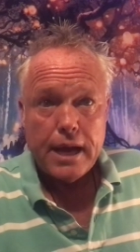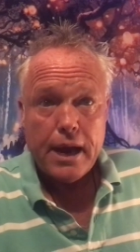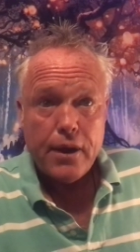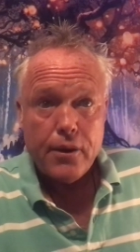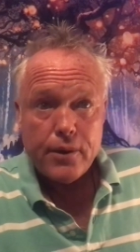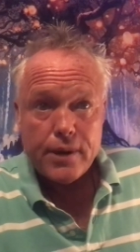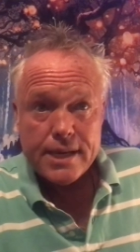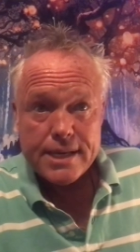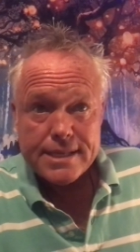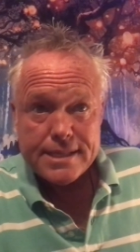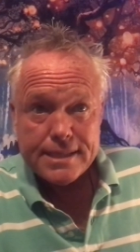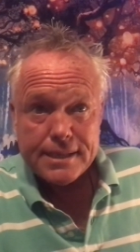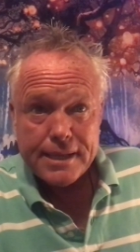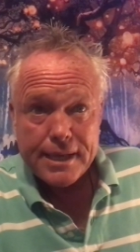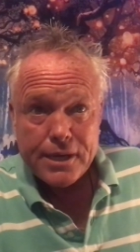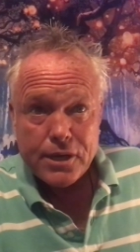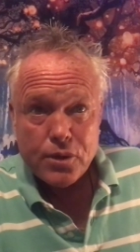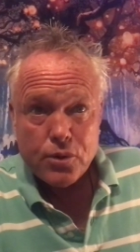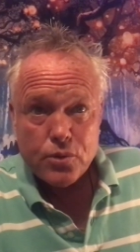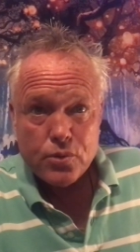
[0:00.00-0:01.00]
Aries,
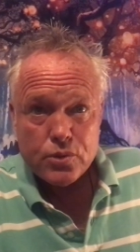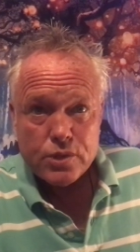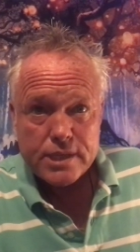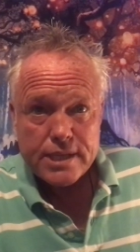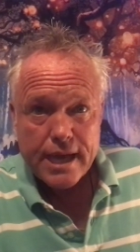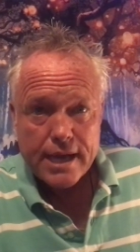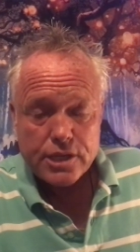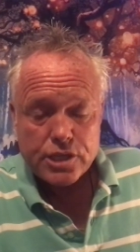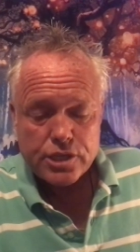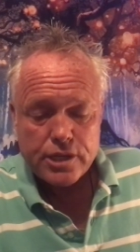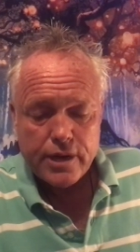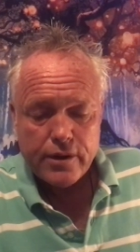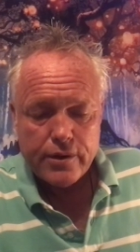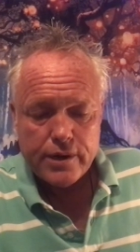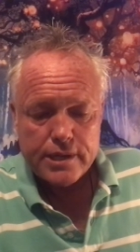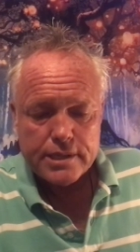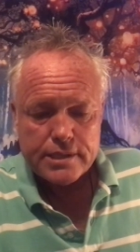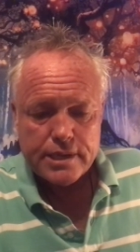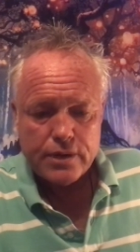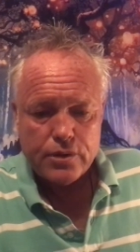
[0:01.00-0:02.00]
Leo,
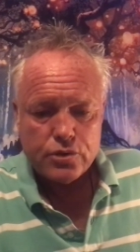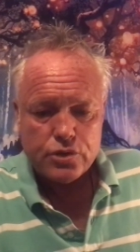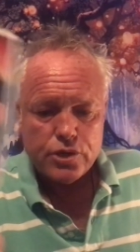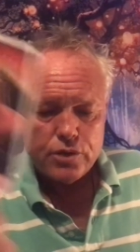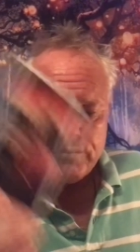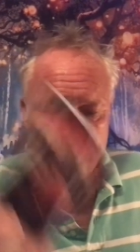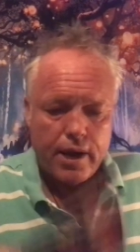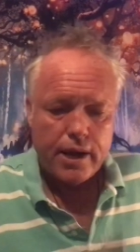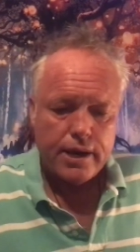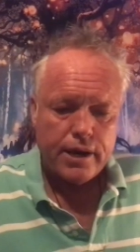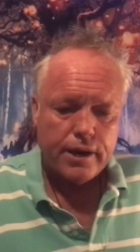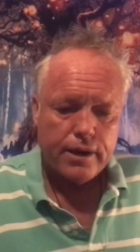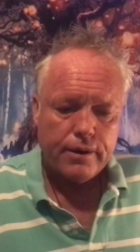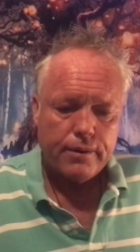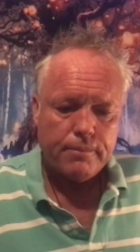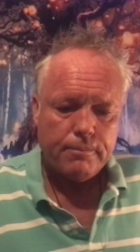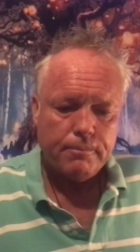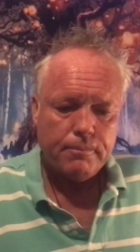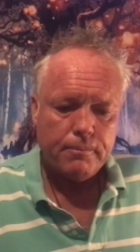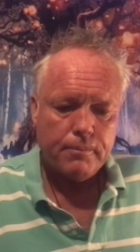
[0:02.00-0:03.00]
Sagittarius energy right here.